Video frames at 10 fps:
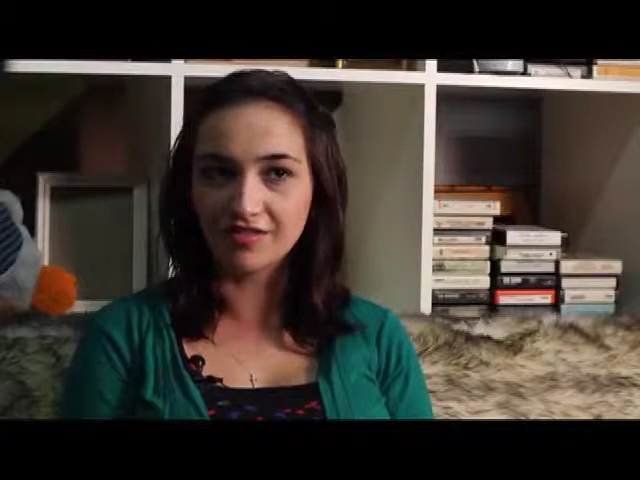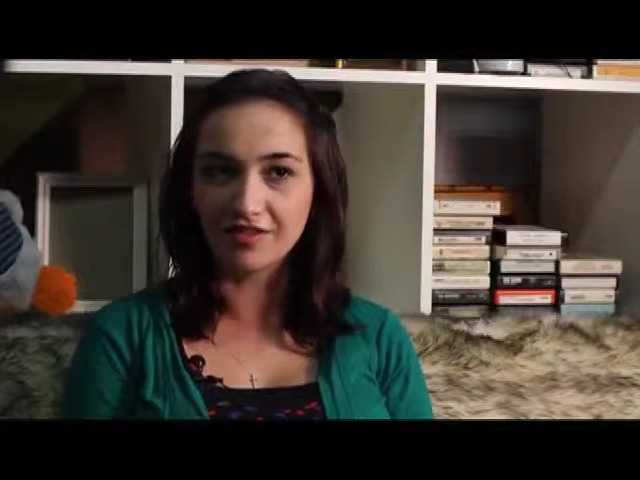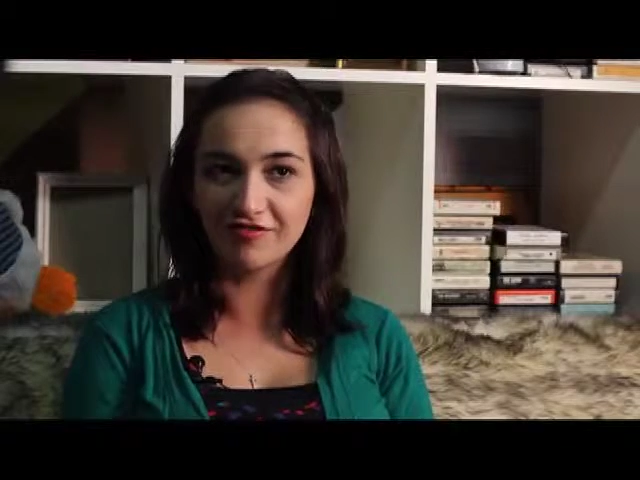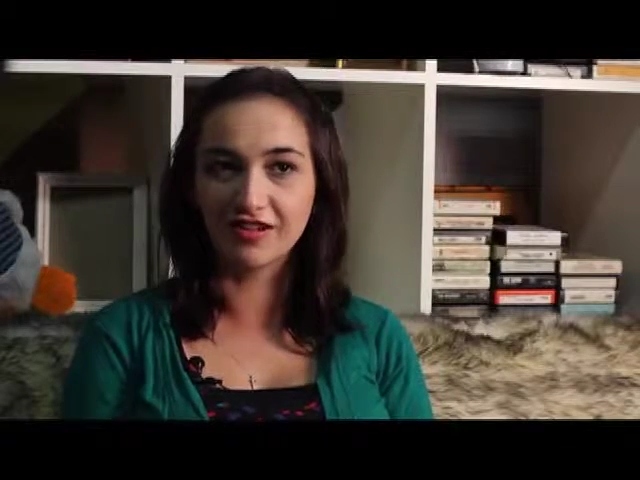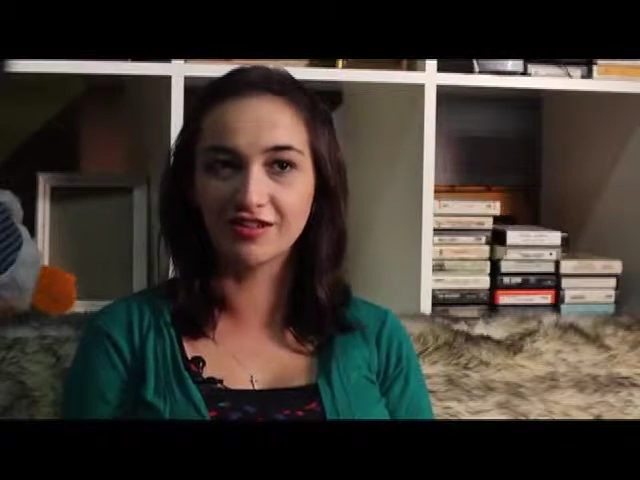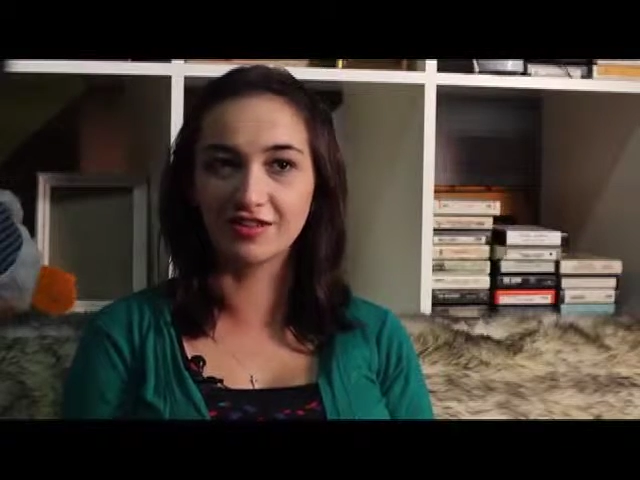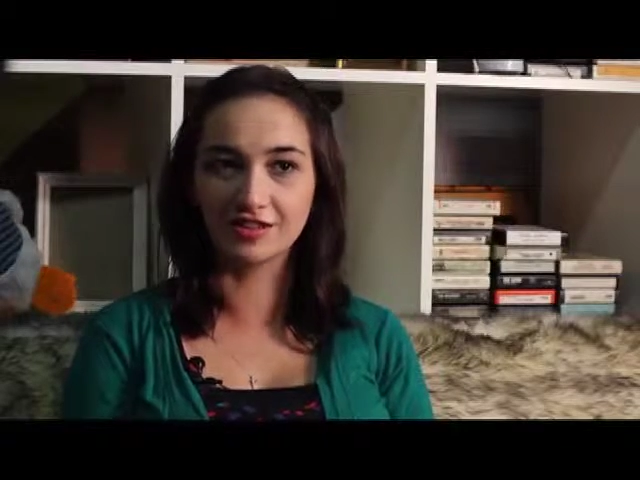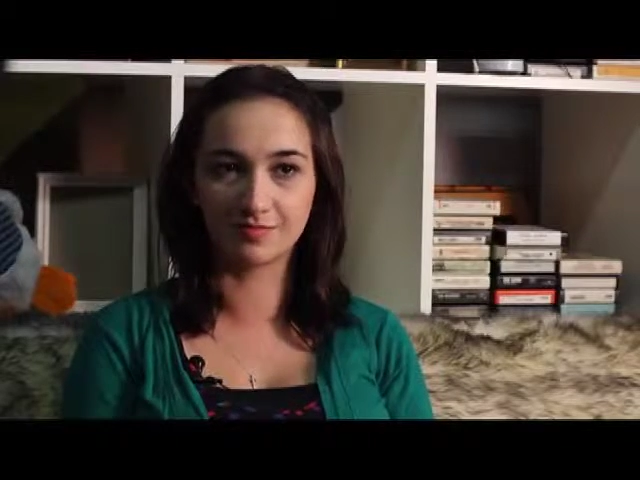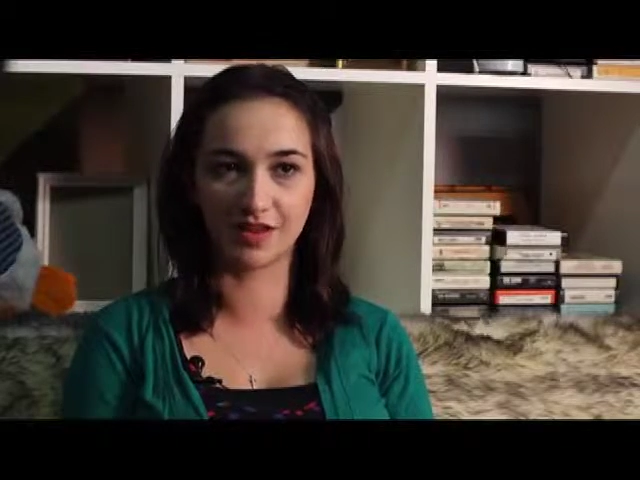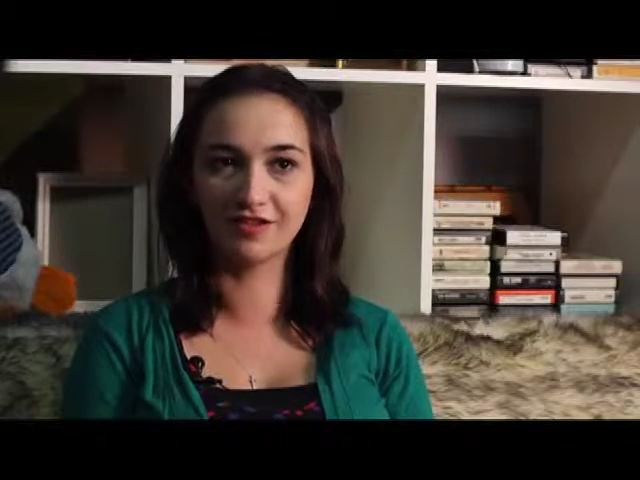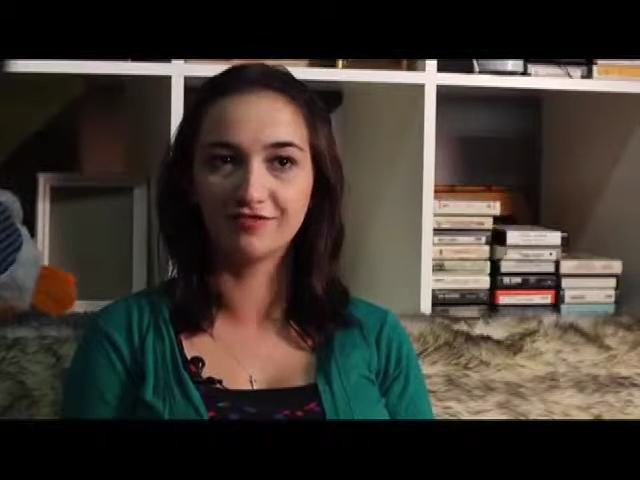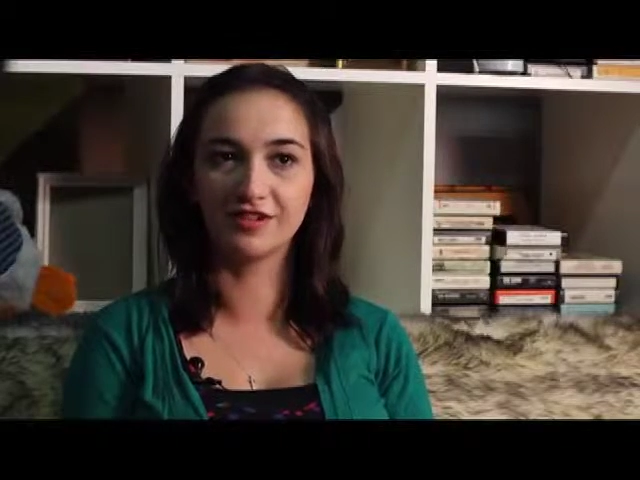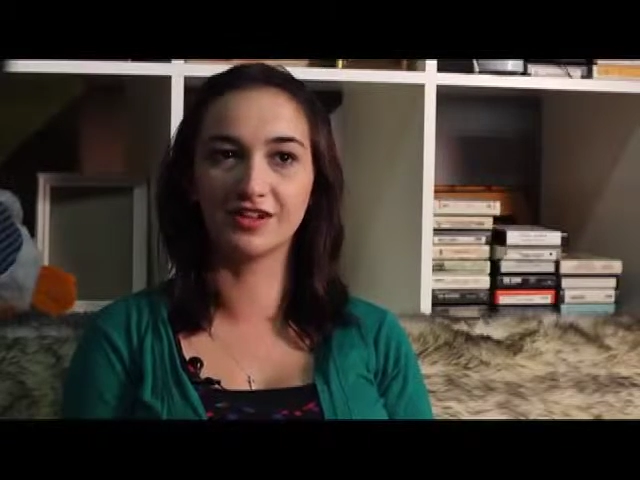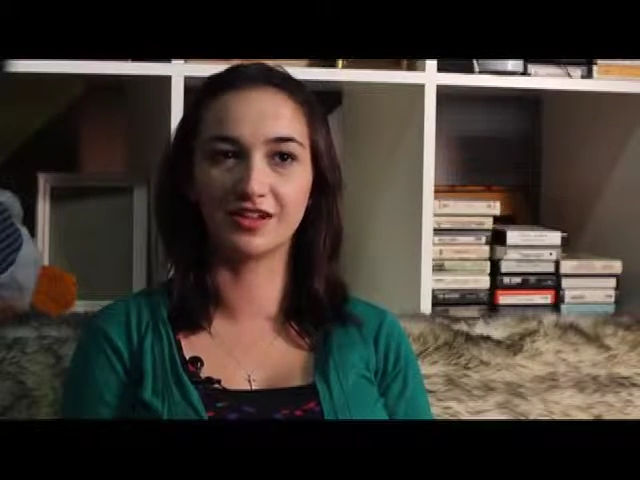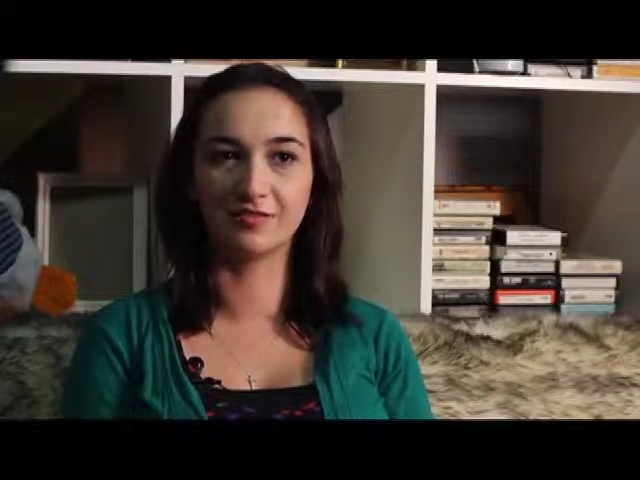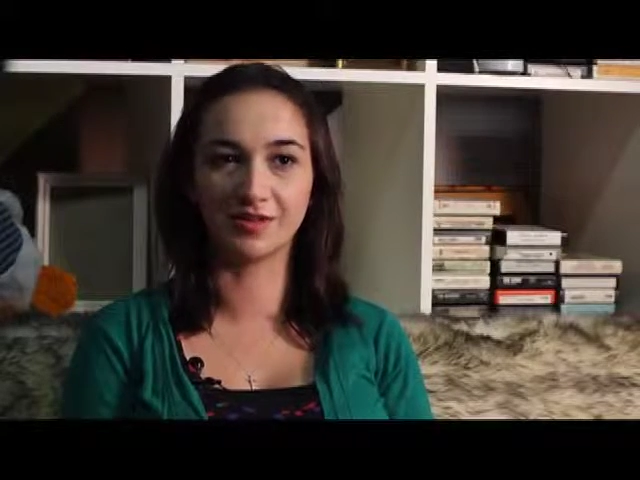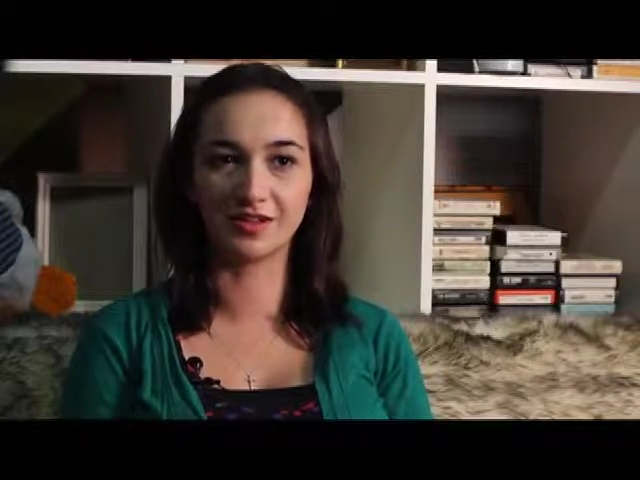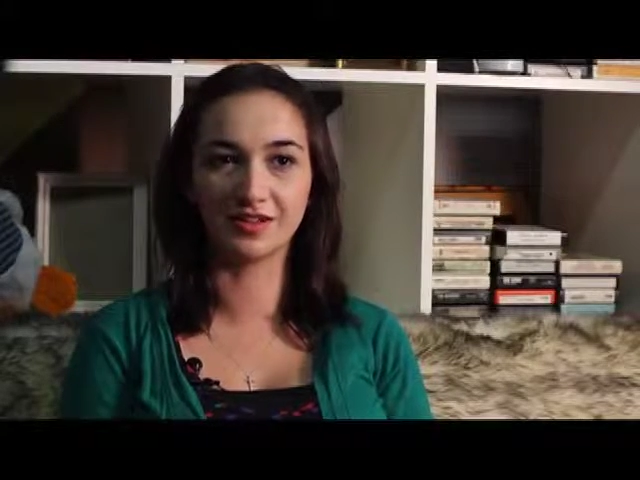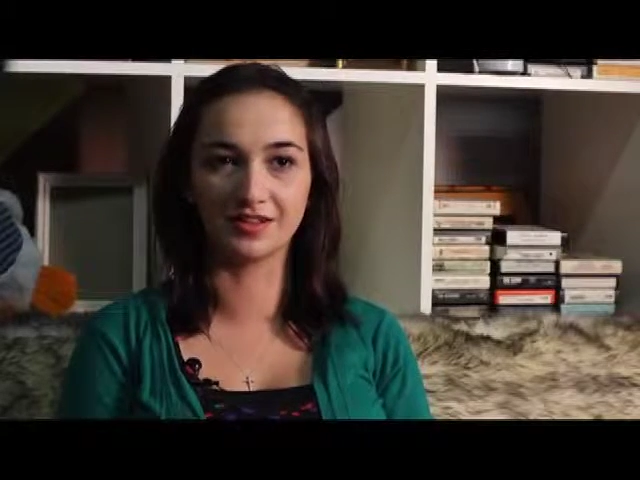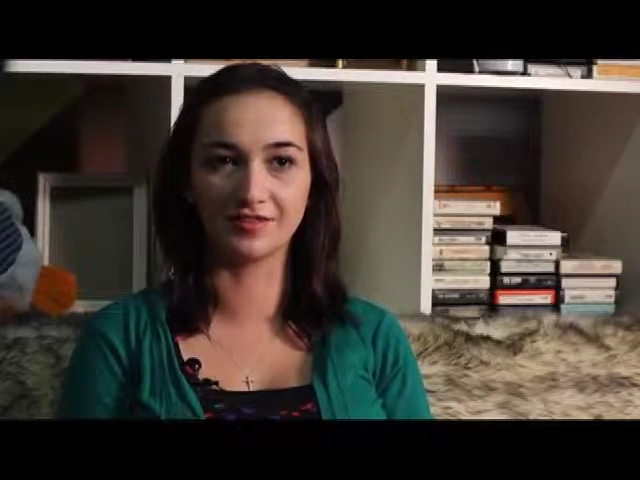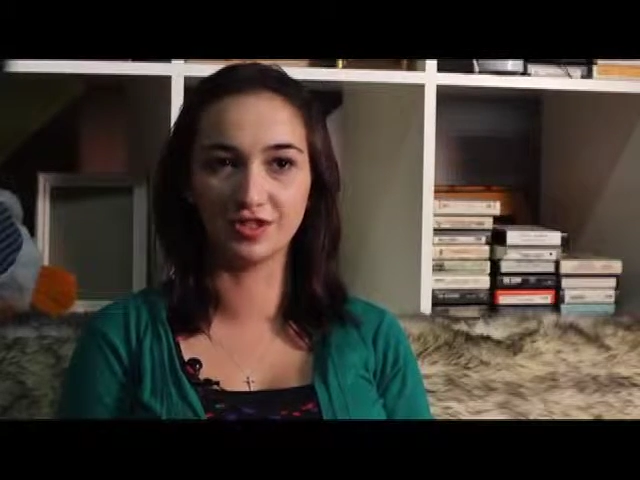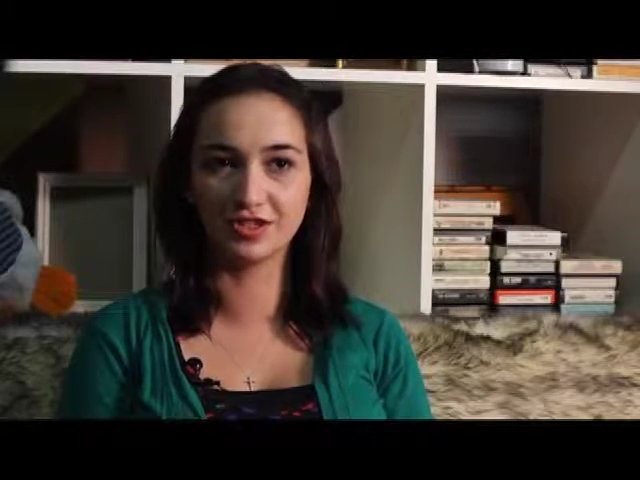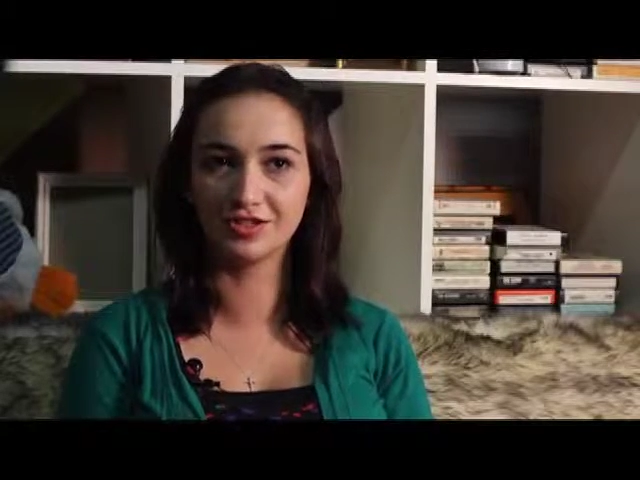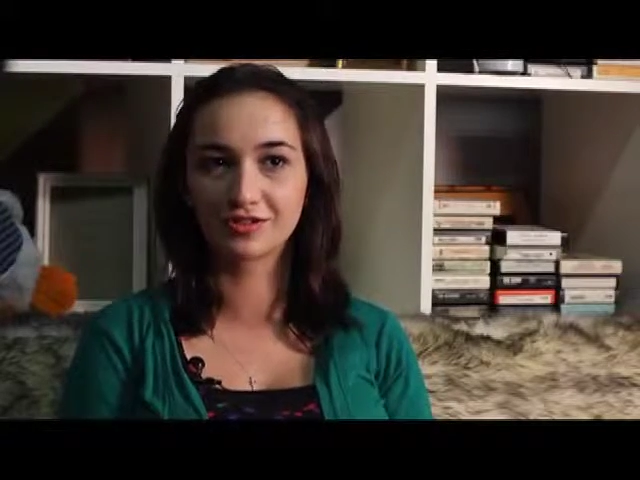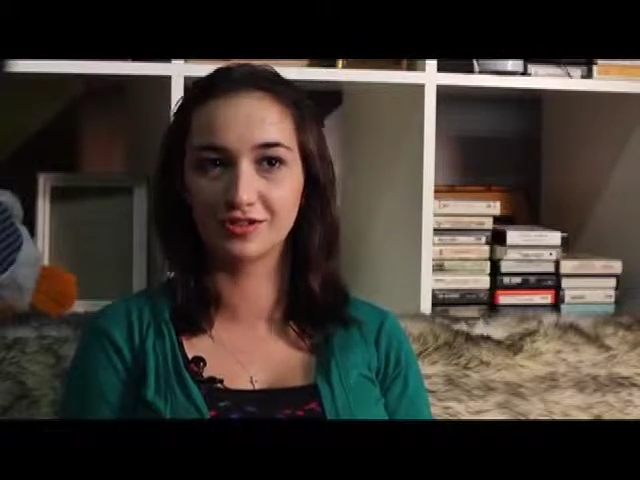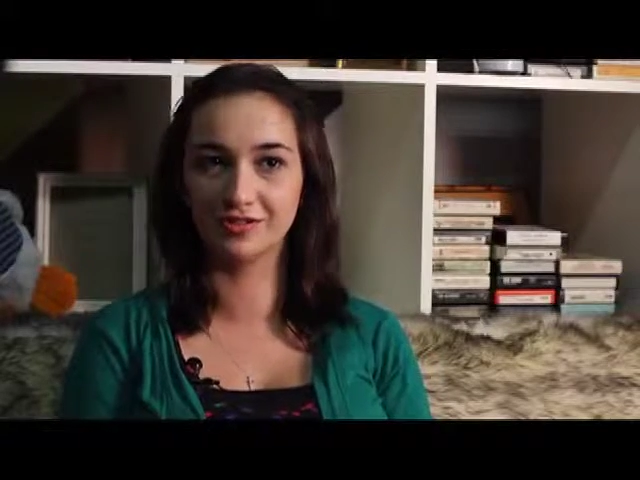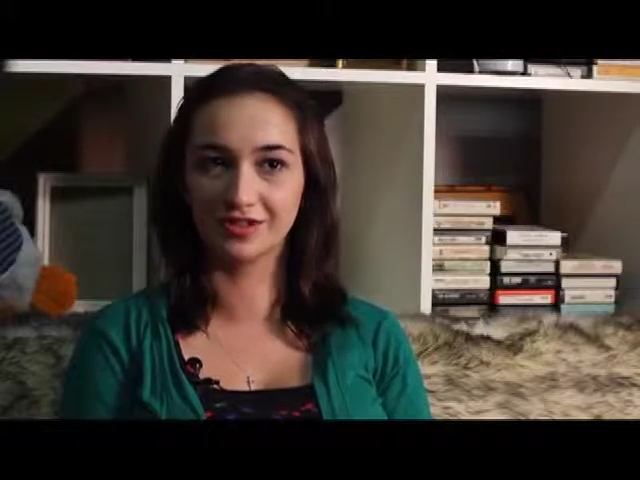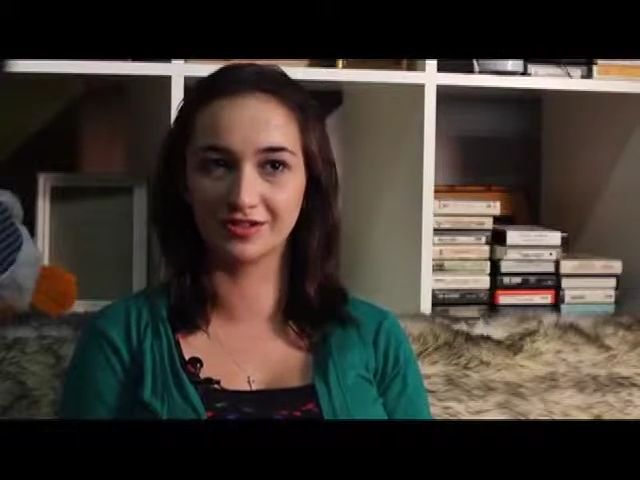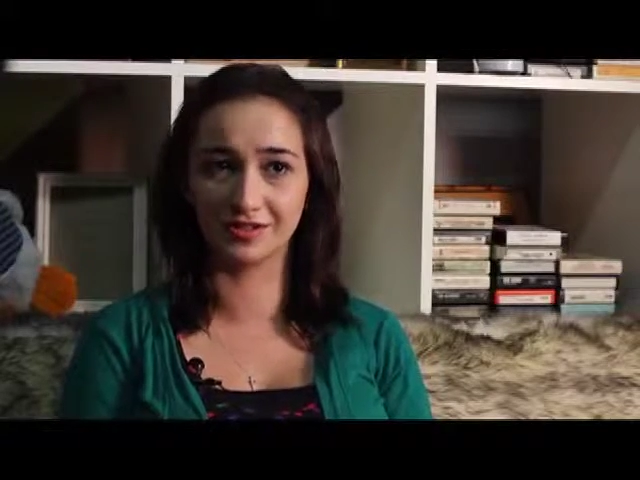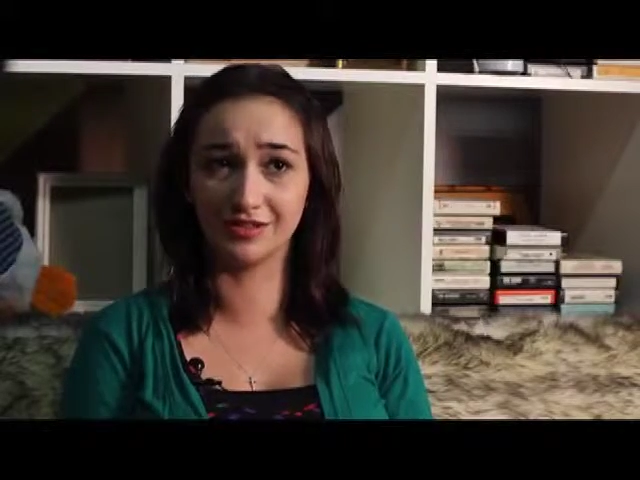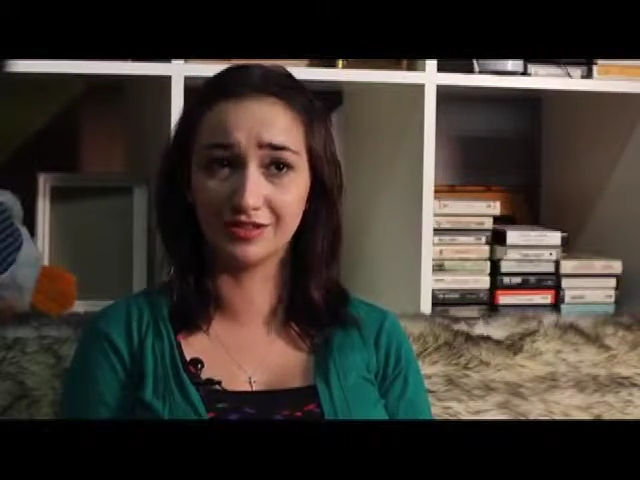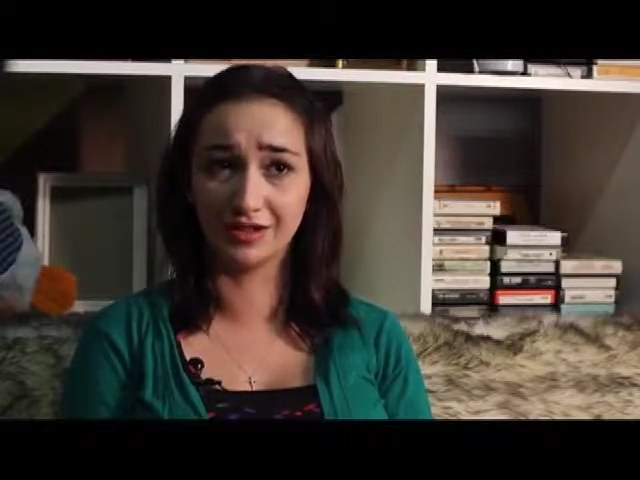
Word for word: I think if anything, it's benefiting it because vintage clothing is a